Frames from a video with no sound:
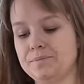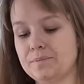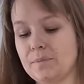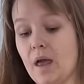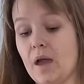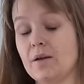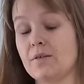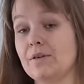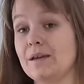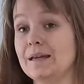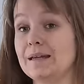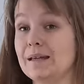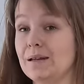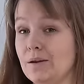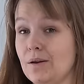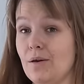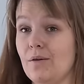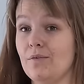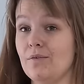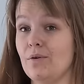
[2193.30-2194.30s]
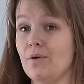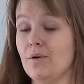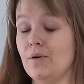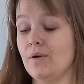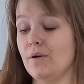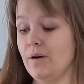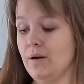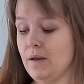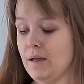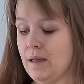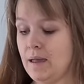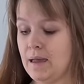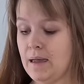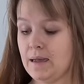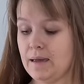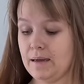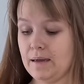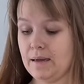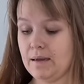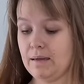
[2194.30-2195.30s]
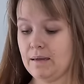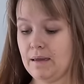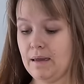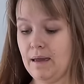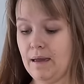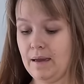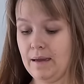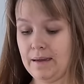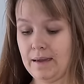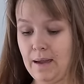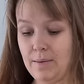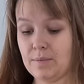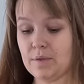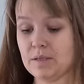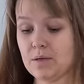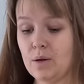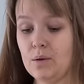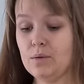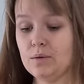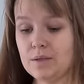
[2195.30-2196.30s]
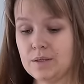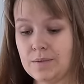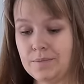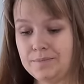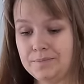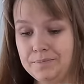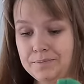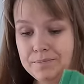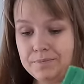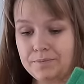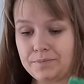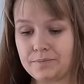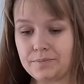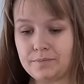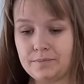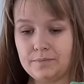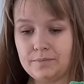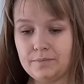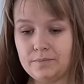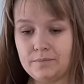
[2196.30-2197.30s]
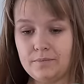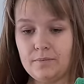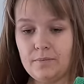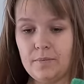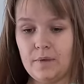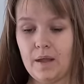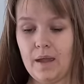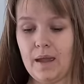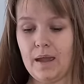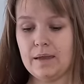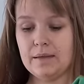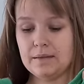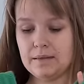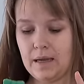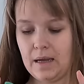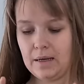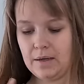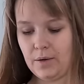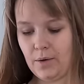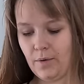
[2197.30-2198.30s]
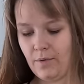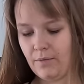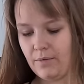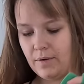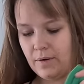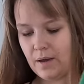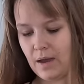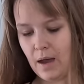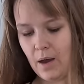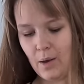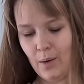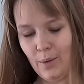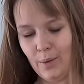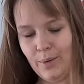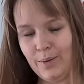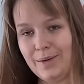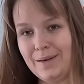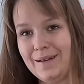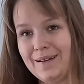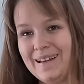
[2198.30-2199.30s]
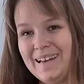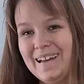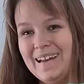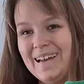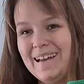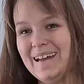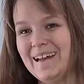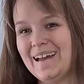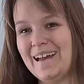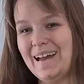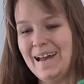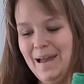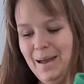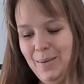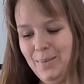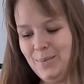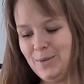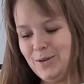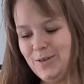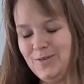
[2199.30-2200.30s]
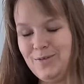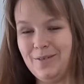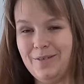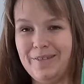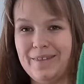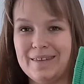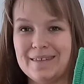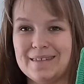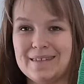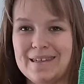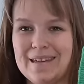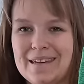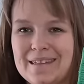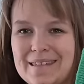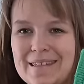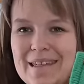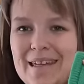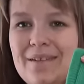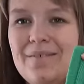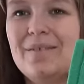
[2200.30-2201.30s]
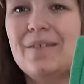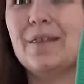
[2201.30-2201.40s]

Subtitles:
I really love her camisoles, and I love how beautiful this is, even